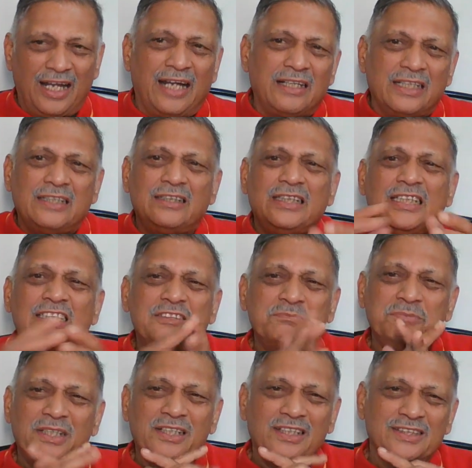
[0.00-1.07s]
And in these
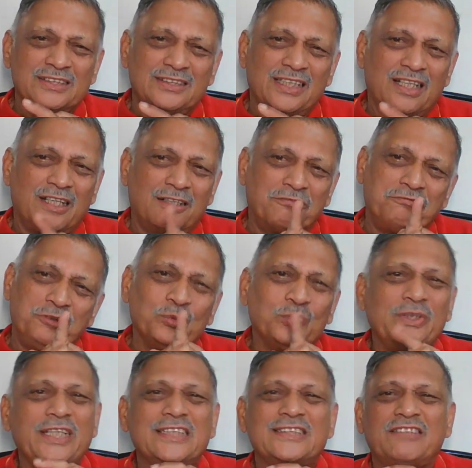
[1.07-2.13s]
mirrors, there are a few
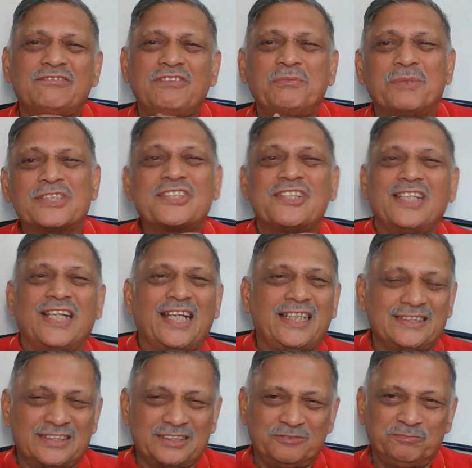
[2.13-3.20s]
things that we must
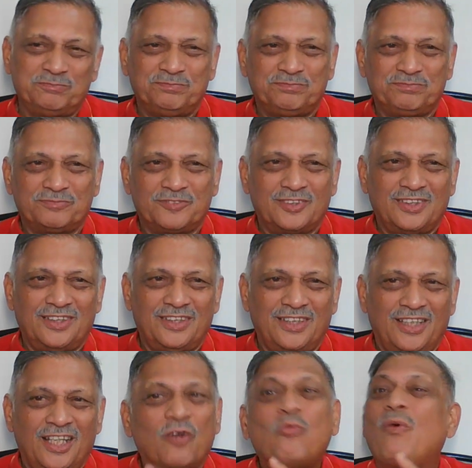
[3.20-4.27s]
realize.
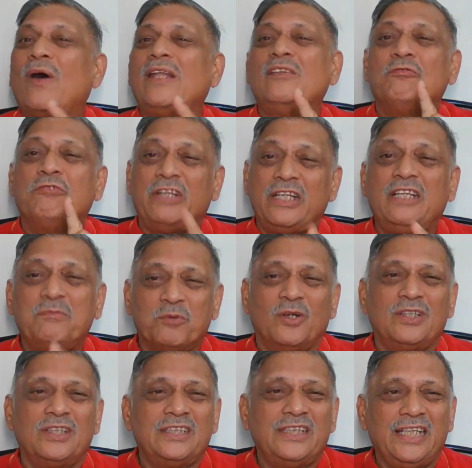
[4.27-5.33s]
One very
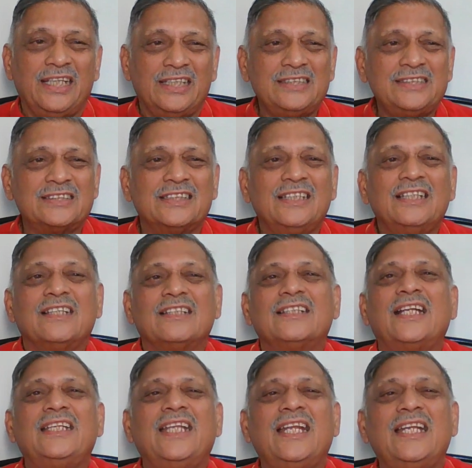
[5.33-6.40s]
important thing is
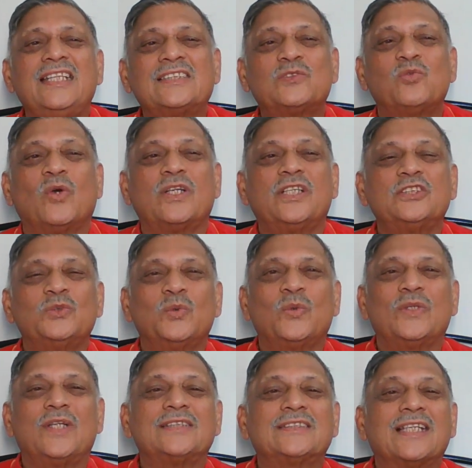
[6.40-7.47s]
that there is what is
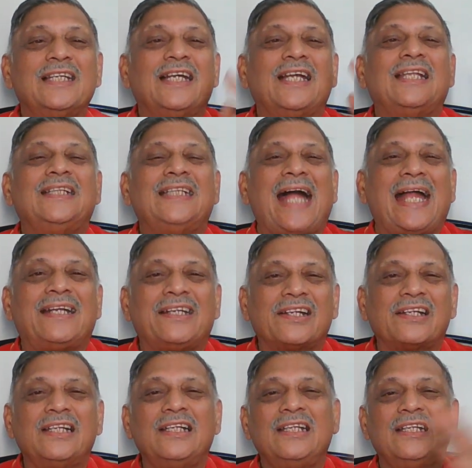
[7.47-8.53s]
known as
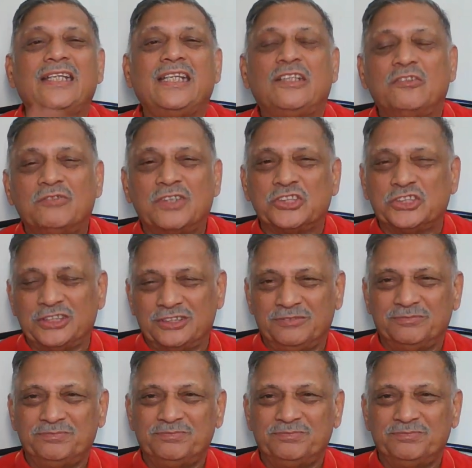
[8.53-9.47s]
lateral inversion.